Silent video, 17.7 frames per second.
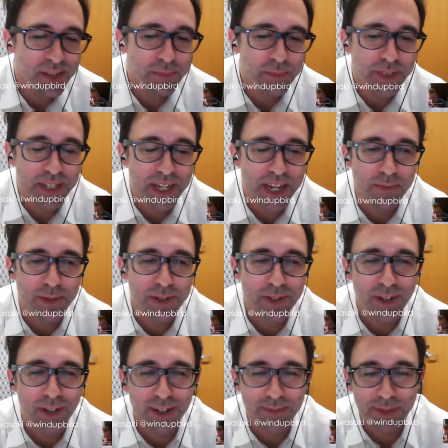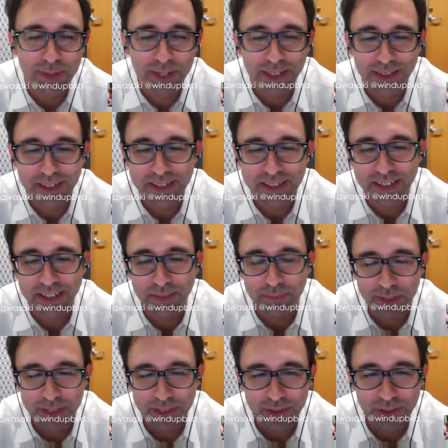a camera to automatically take a
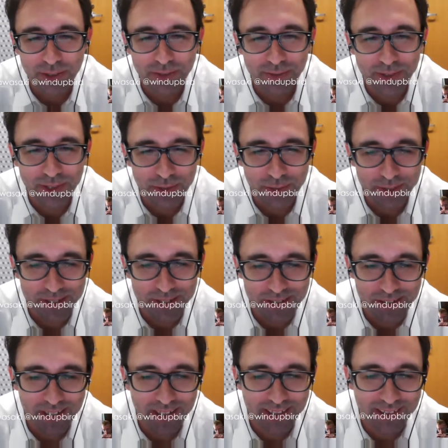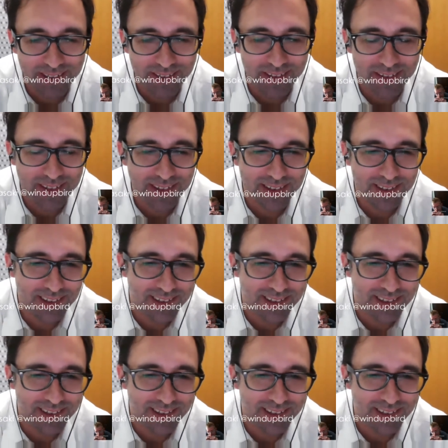picture every 20 seconds, and